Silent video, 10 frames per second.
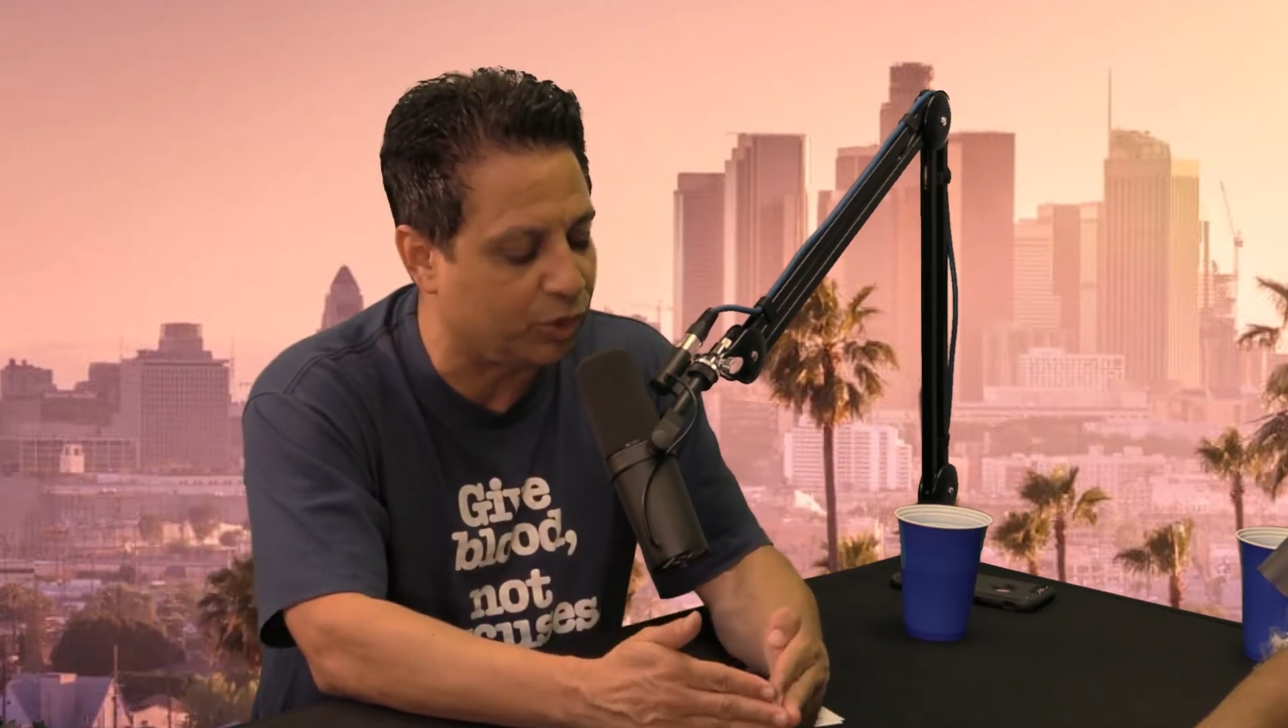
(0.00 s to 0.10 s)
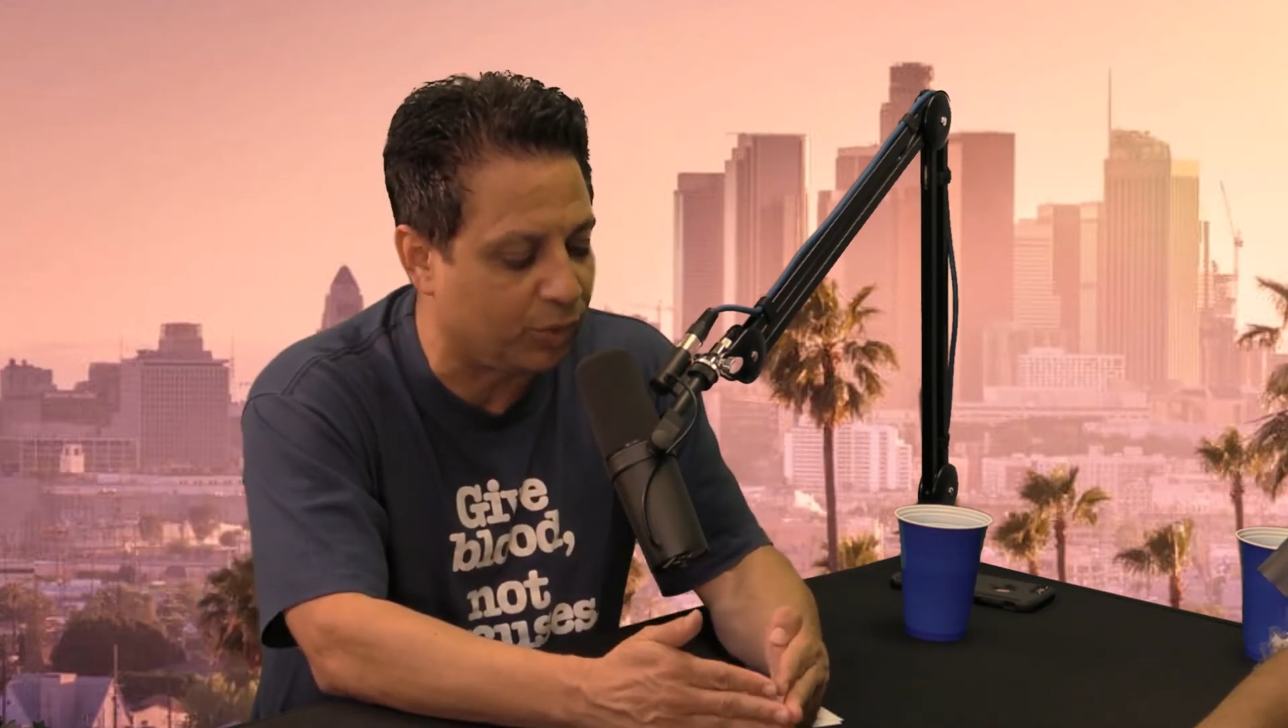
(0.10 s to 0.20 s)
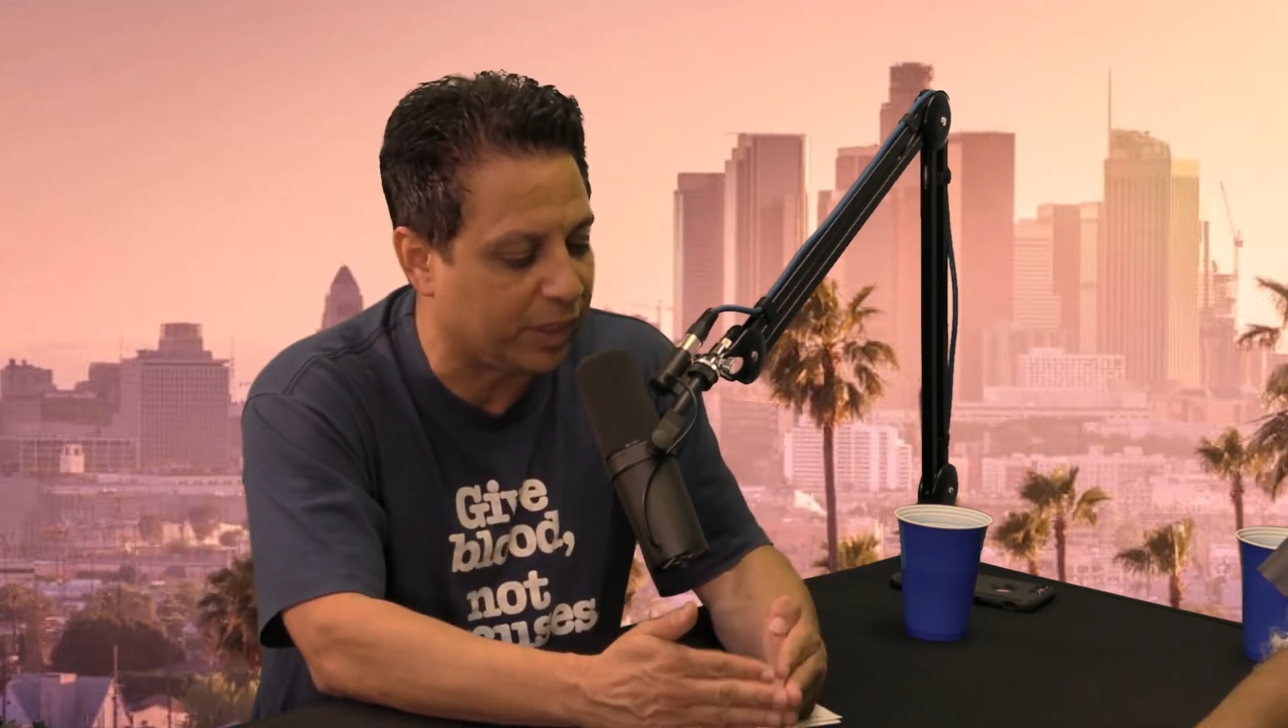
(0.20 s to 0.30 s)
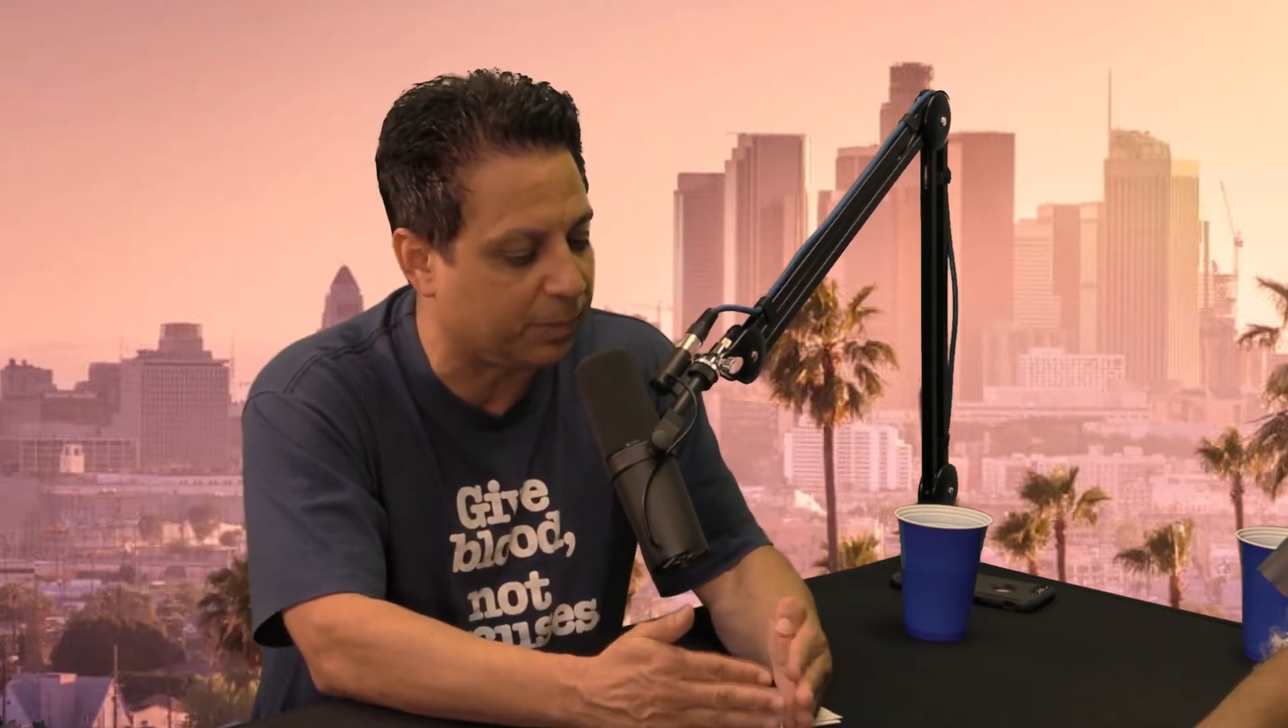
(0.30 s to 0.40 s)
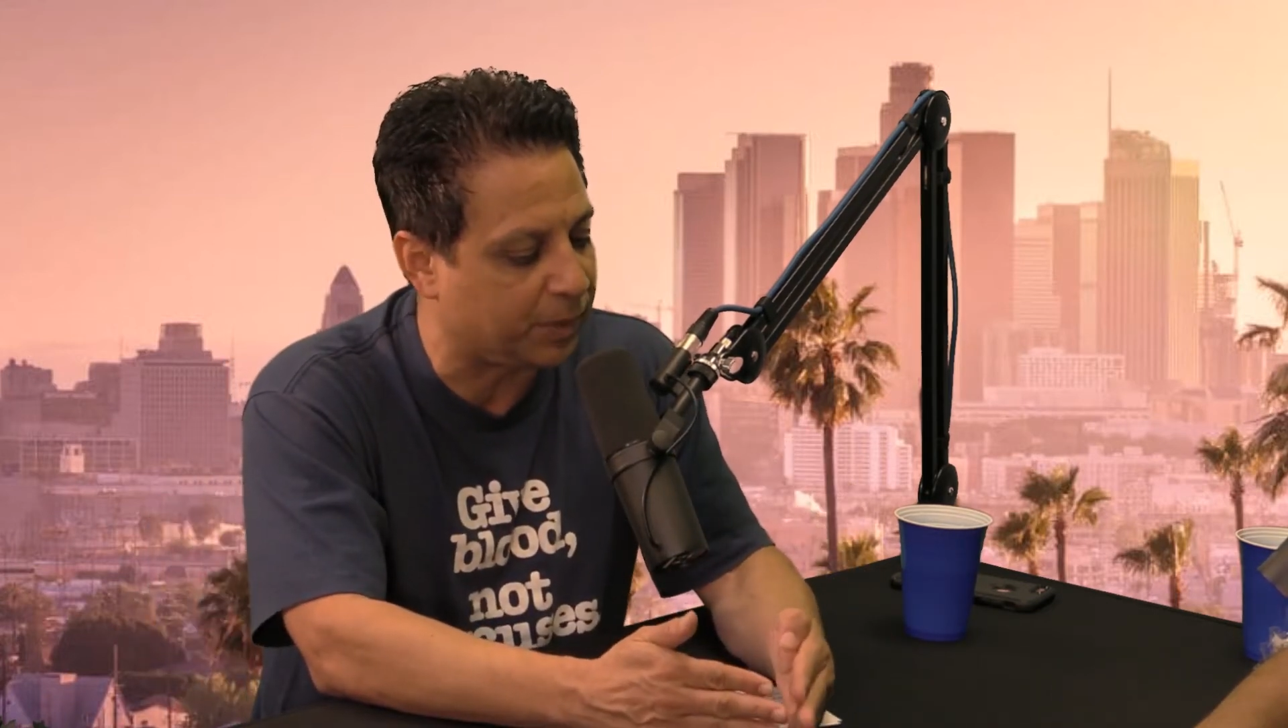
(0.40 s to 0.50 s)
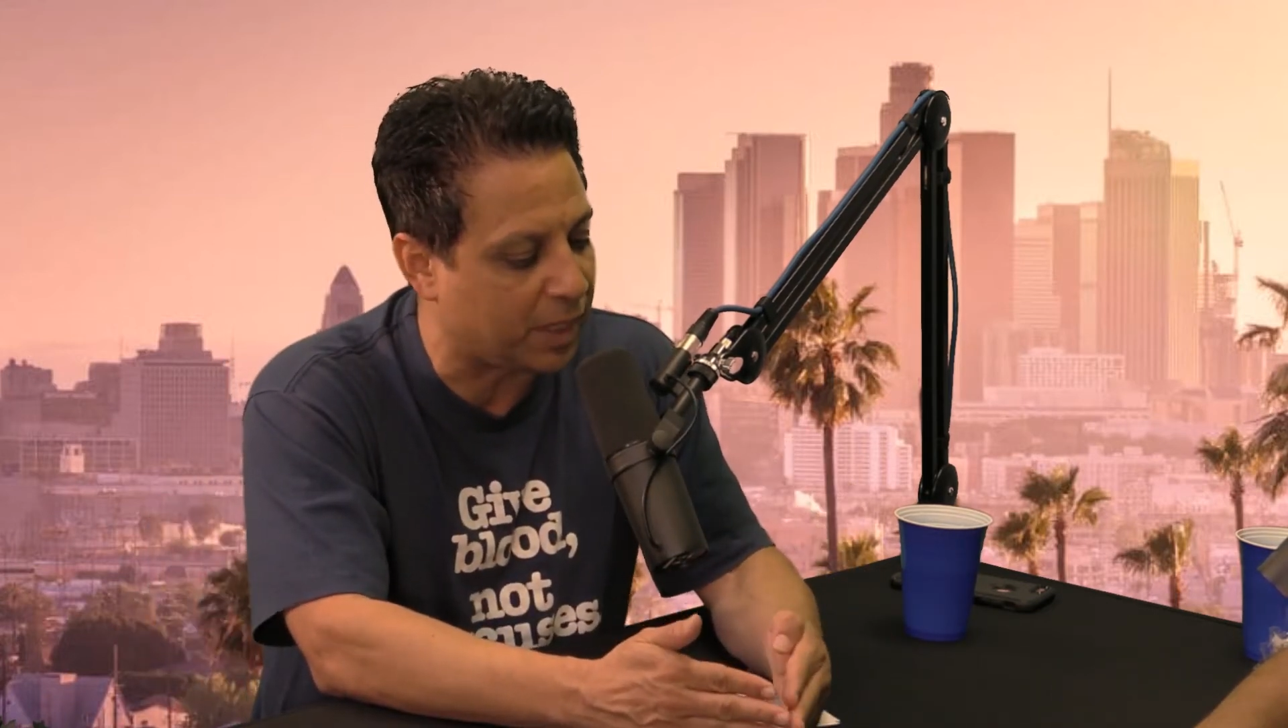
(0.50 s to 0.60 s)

doing it